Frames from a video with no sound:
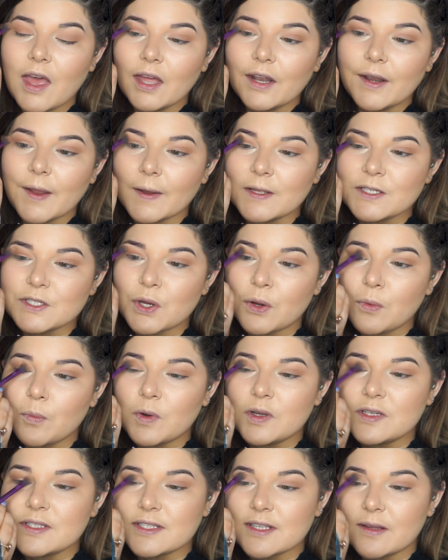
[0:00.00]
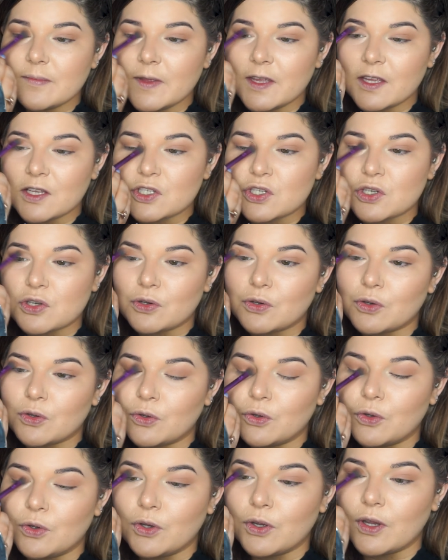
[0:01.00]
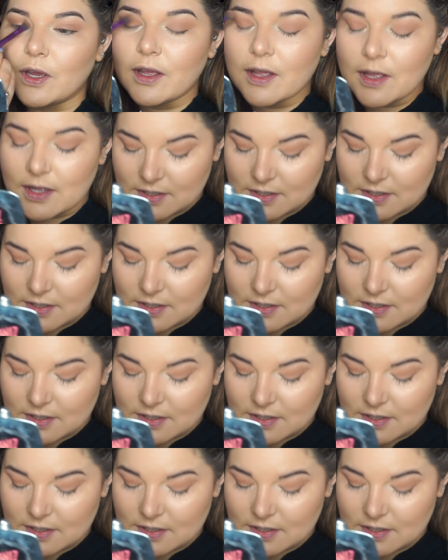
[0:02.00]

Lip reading: Now I don't want something too